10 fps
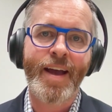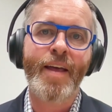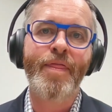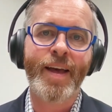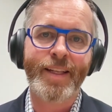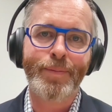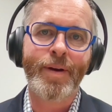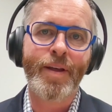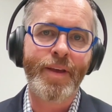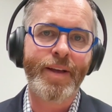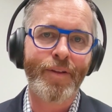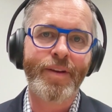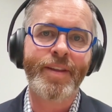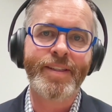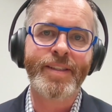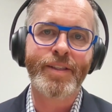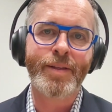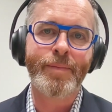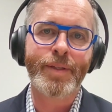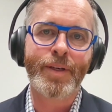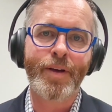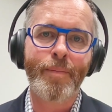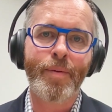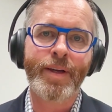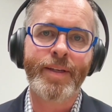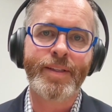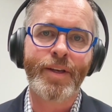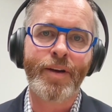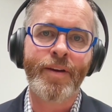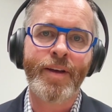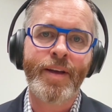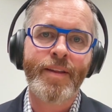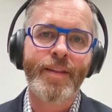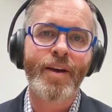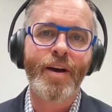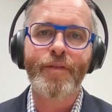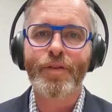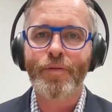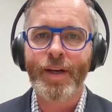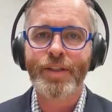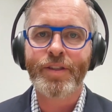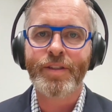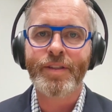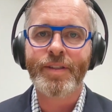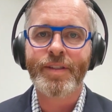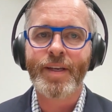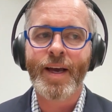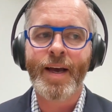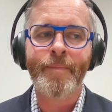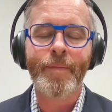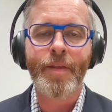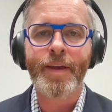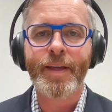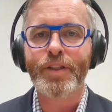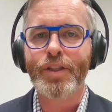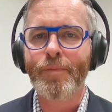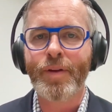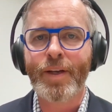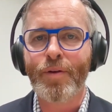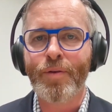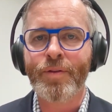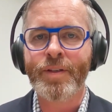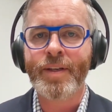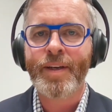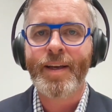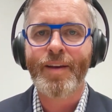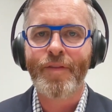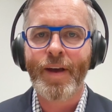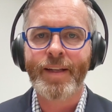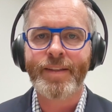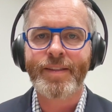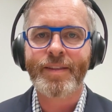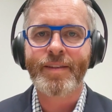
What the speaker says: And that's what I think a lot of these systems are going to bring us. So the kind of directions, I think it's generally called advanced